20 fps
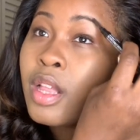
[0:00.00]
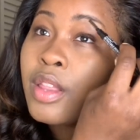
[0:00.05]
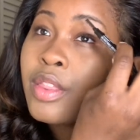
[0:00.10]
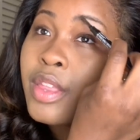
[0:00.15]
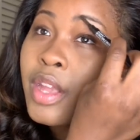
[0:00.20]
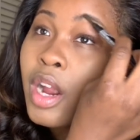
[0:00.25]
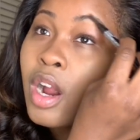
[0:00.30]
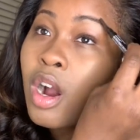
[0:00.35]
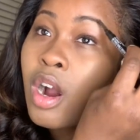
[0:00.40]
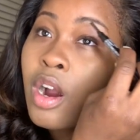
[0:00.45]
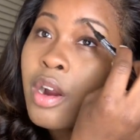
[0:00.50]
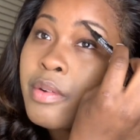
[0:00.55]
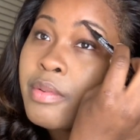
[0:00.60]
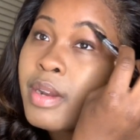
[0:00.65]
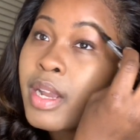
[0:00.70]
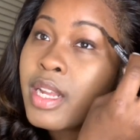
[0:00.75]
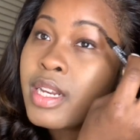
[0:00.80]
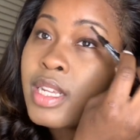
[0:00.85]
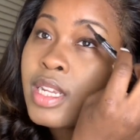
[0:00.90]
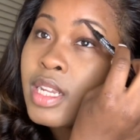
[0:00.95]
they're
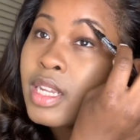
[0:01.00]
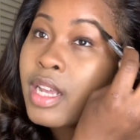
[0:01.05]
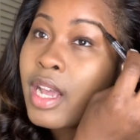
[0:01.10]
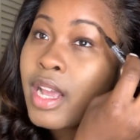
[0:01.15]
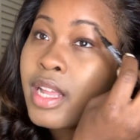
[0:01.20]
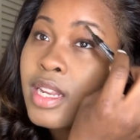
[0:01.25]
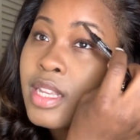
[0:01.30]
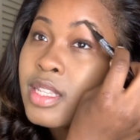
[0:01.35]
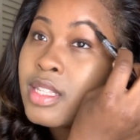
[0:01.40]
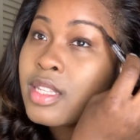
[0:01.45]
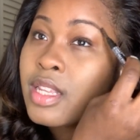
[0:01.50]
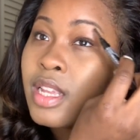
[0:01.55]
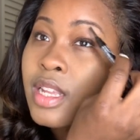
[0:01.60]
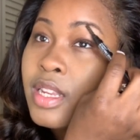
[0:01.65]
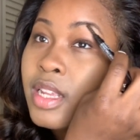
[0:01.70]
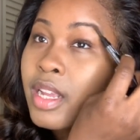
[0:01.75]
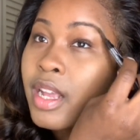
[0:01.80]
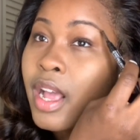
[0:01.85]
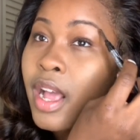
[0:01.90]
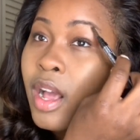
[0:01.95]
already kind of
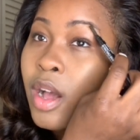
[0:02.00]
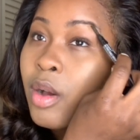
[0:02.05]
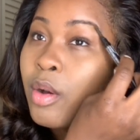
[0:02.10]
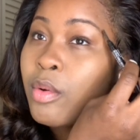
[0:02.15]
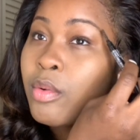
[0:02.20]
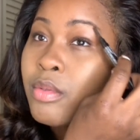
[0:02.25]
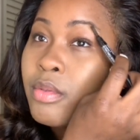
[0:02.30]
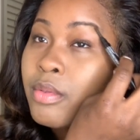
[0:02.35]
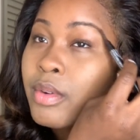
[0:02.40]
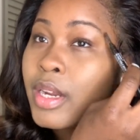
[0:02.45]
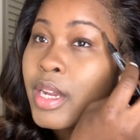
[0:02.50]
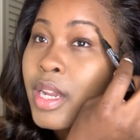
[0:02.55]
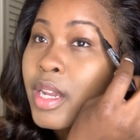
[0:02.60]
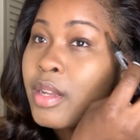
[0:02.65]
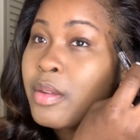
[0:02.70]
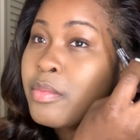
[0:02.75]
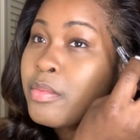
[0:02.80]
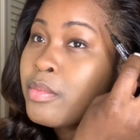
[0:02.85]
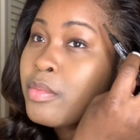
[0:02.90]
standing out, right?